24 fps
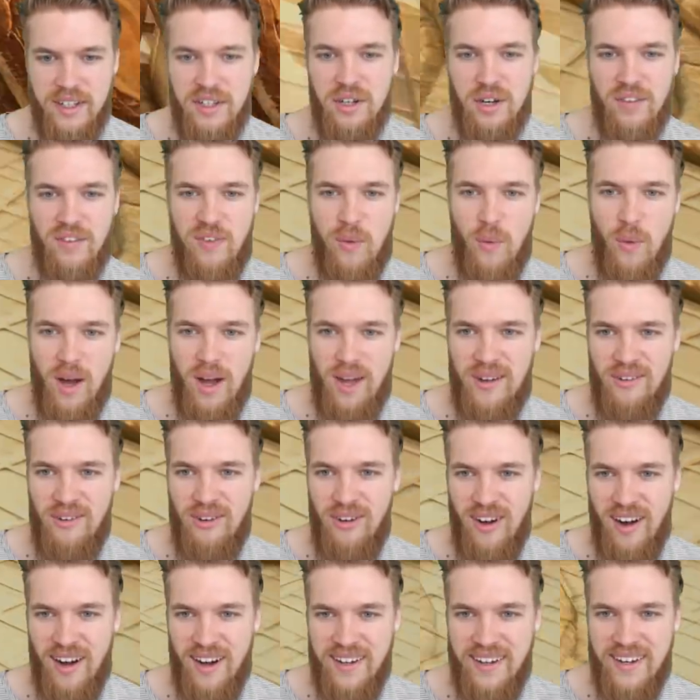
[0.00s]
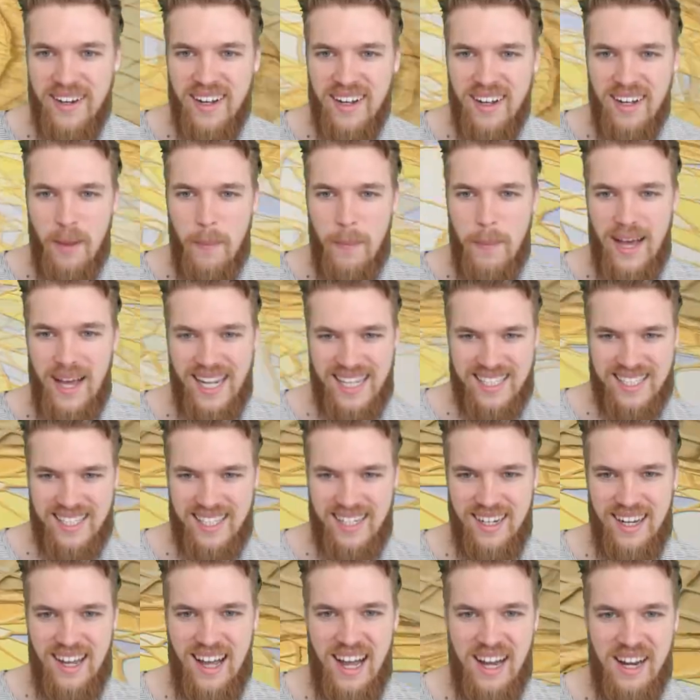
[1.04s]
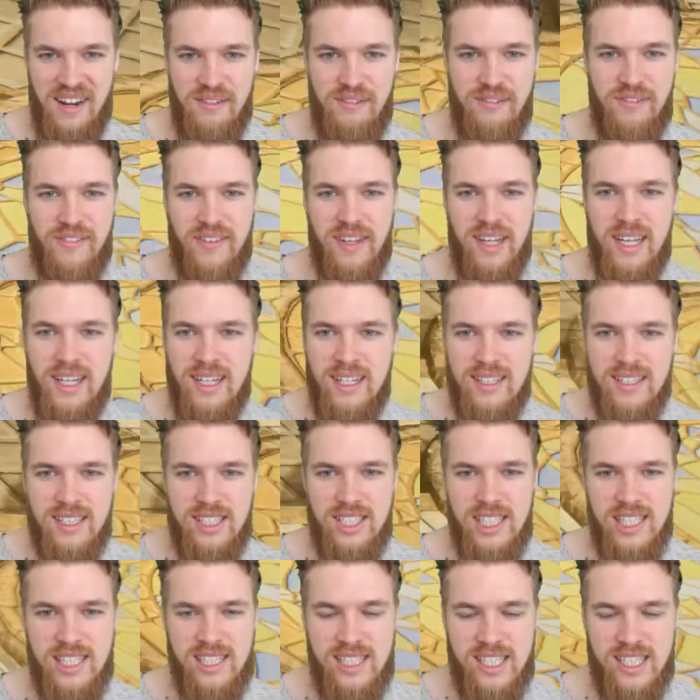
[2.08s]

of Whiterun back to life. She's